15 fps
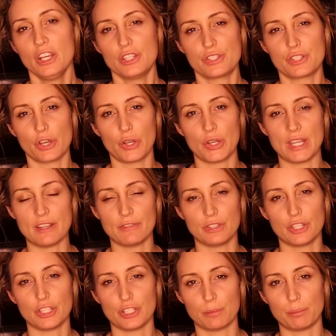So even
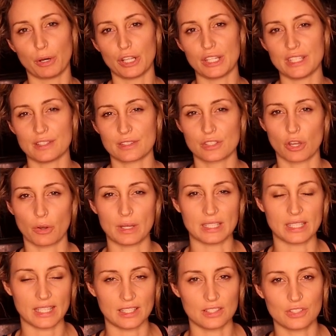though your body is
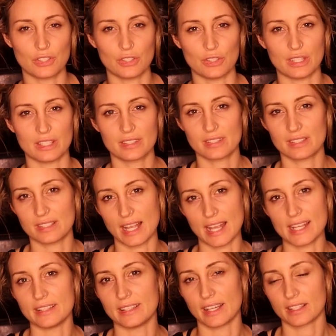going into this
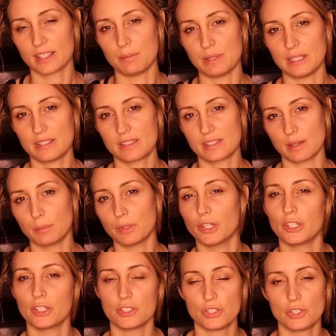state that can be
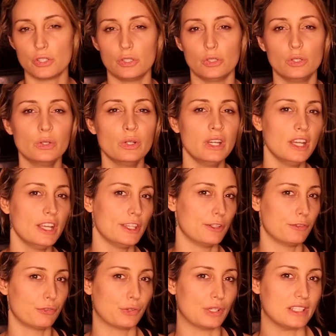similar to
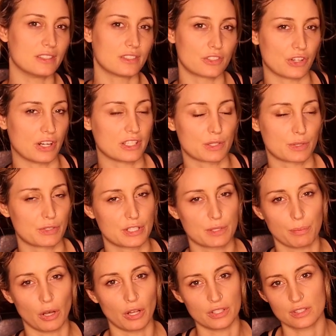the freeze stress
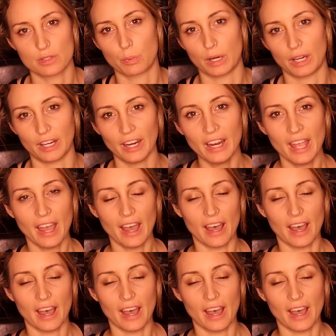response where